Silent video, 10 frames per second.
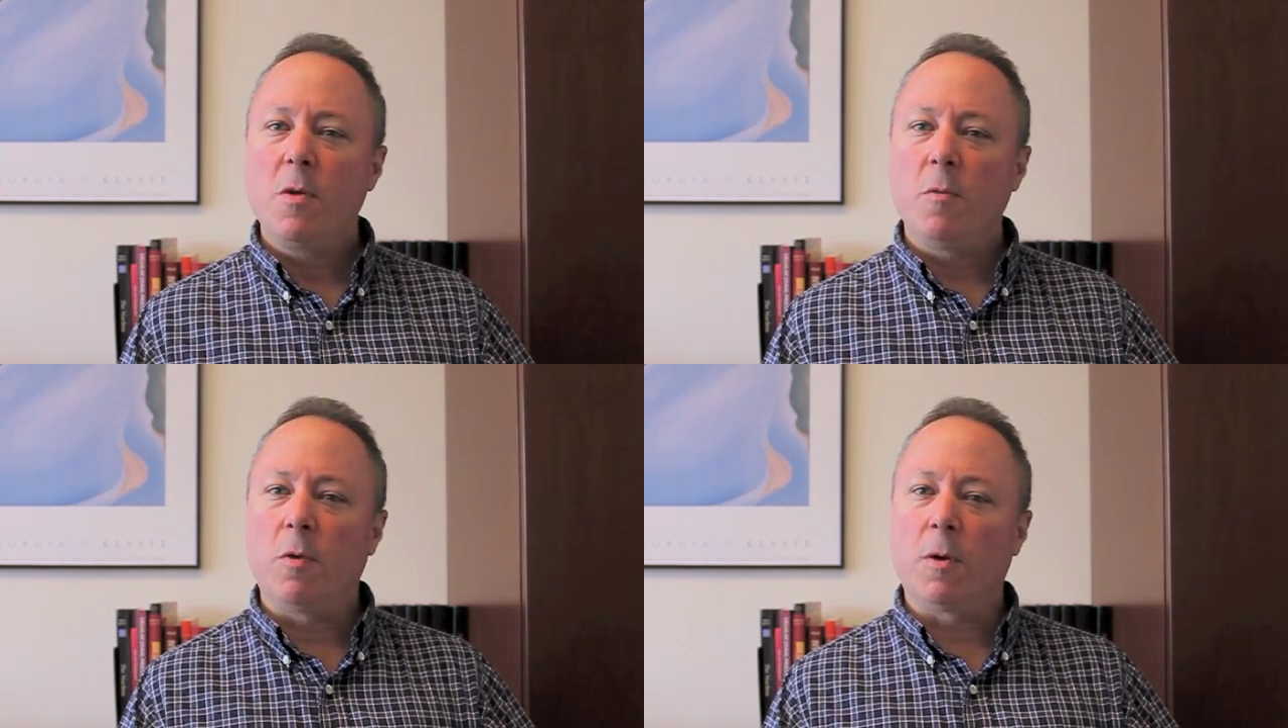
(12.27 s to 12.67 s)

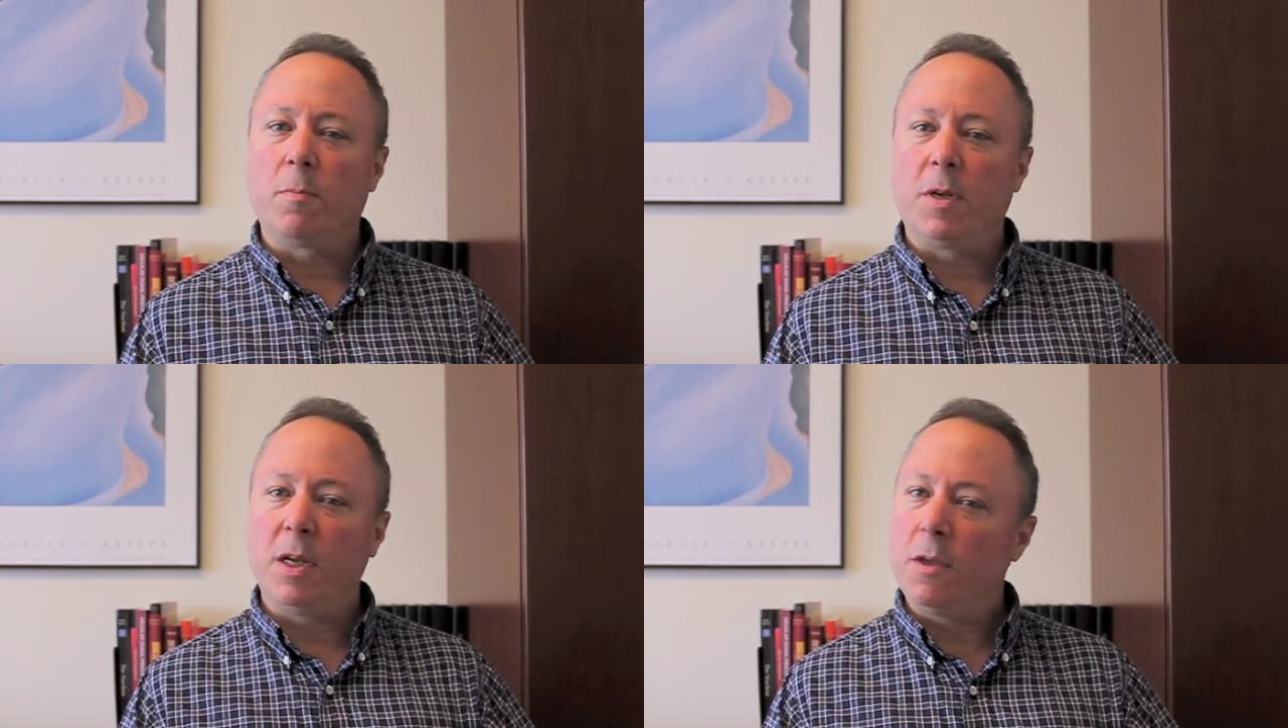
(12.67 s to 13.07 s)
We're
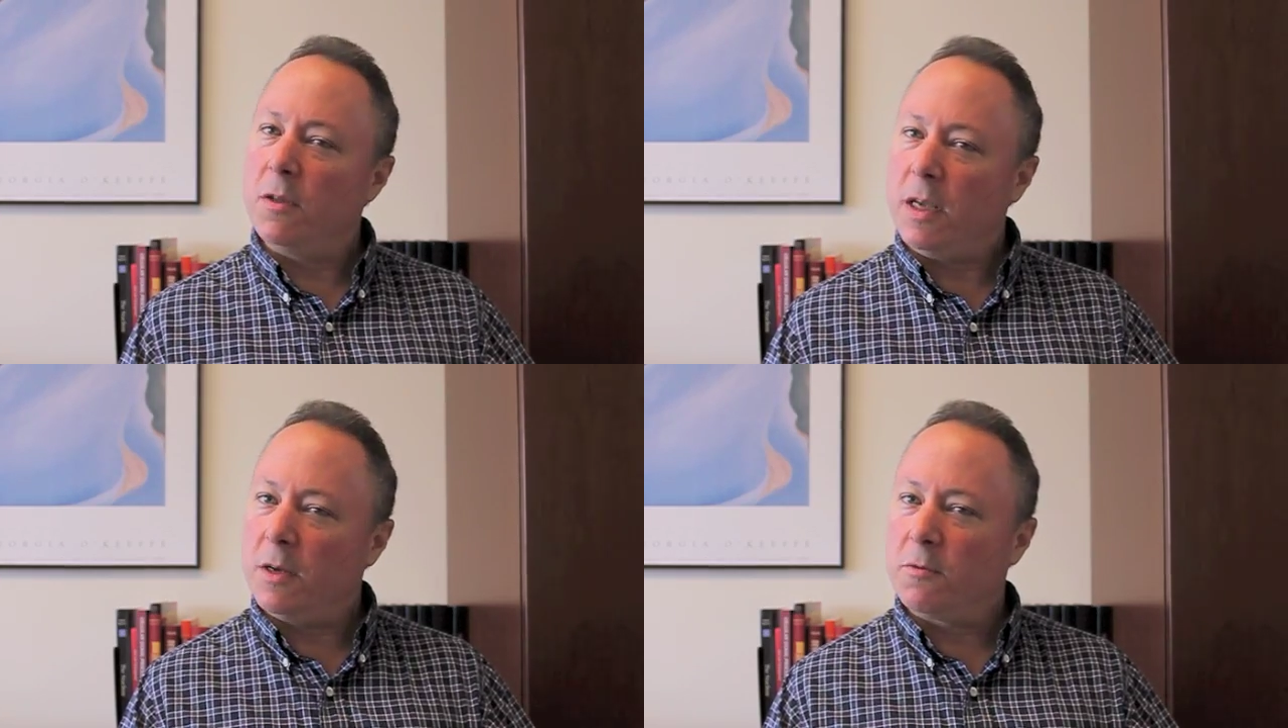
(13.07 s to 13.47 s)

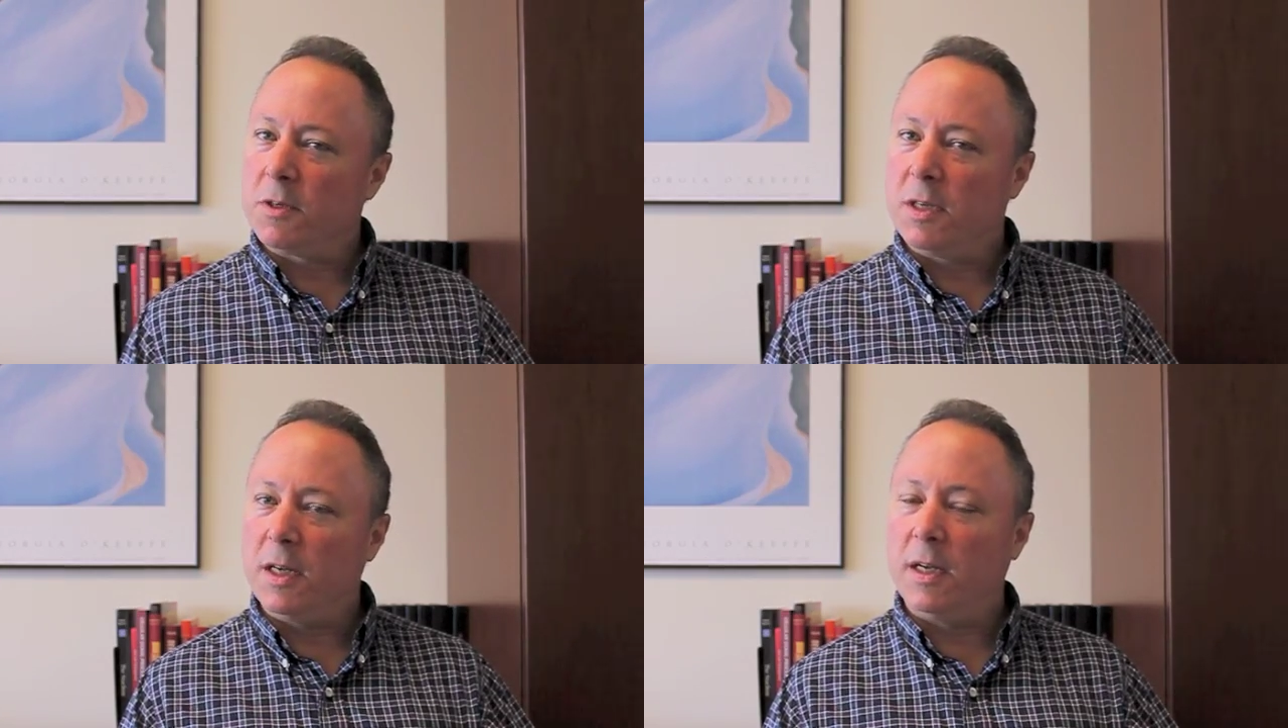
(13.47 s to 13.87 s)
particularly
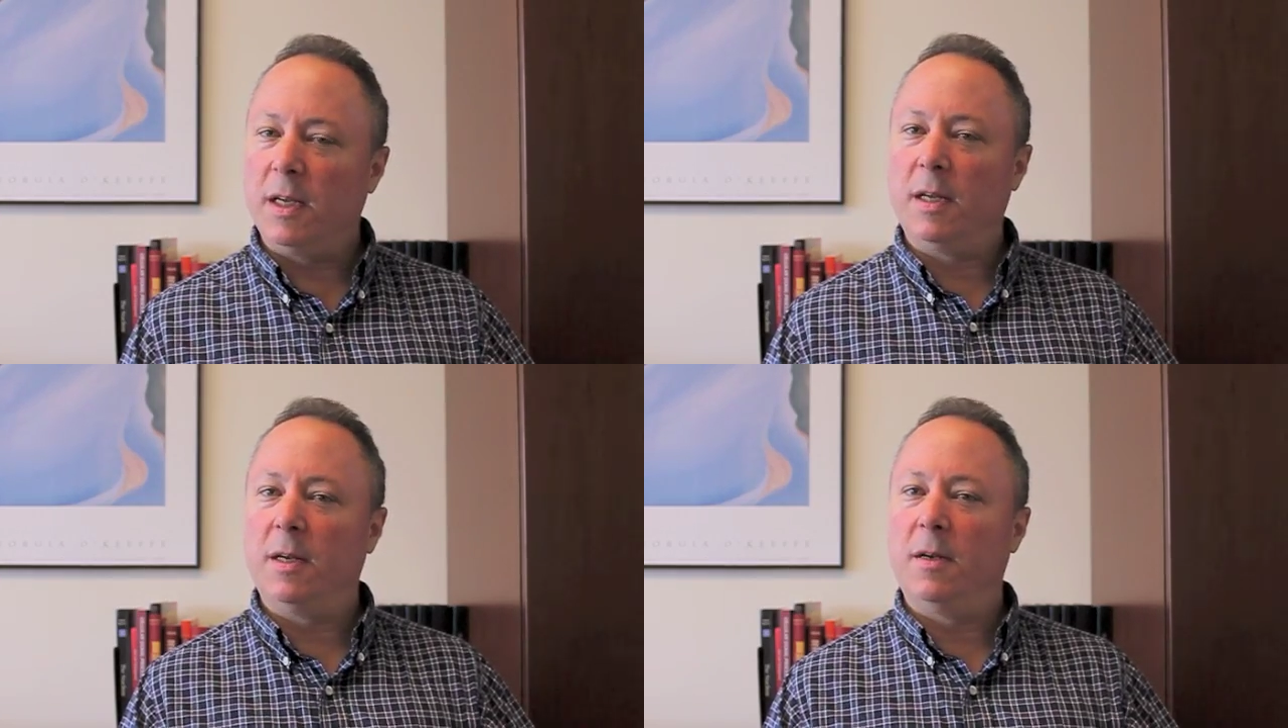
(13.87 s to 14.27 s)
interested
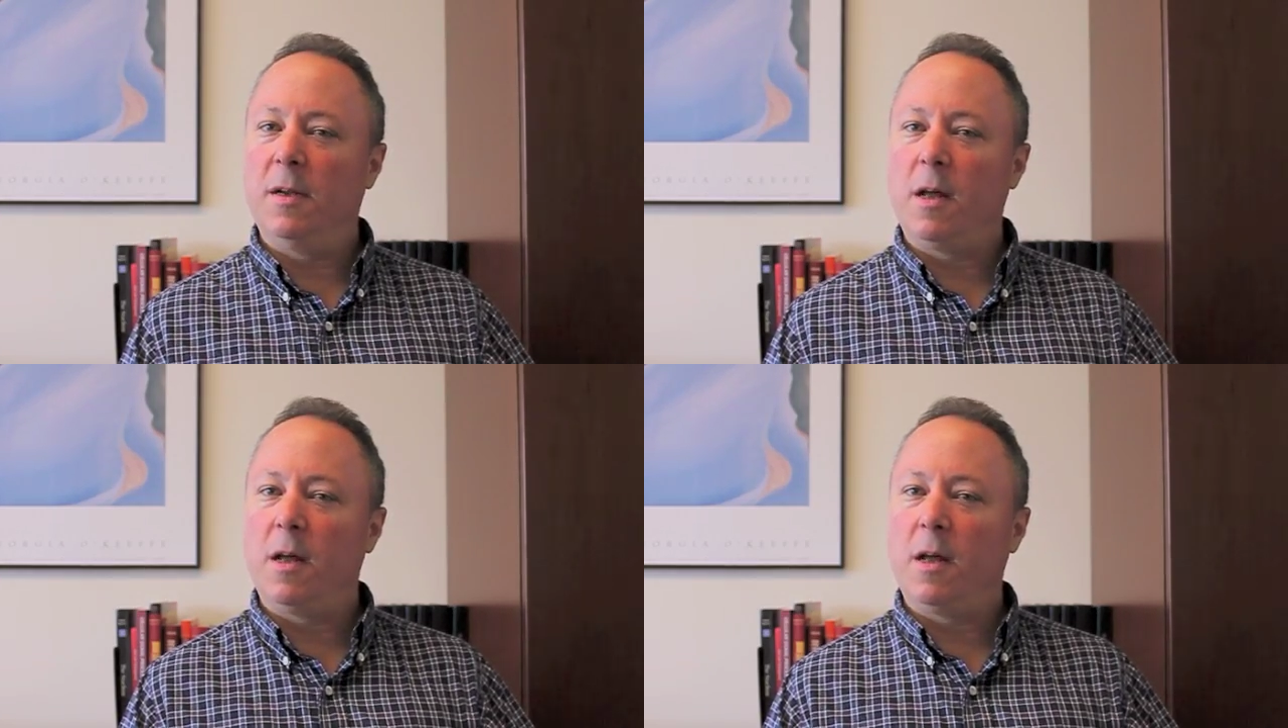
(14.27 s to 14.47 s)
in